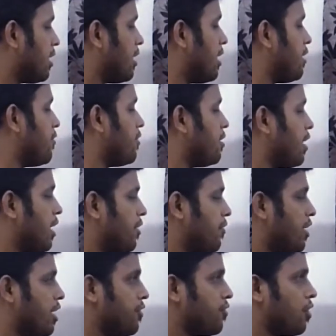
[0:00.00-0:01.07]
the
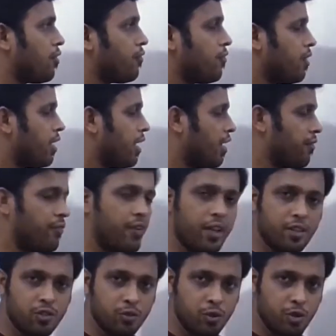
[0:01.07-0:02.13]
derivative of
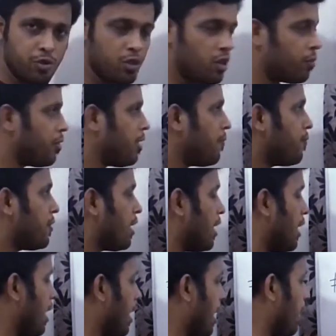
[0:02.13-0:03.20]
fx, which will be
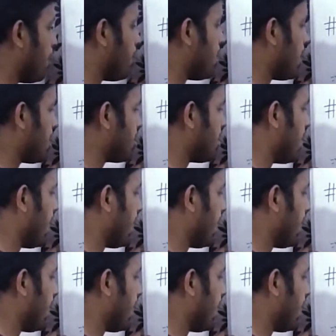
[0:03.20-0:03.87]
f dash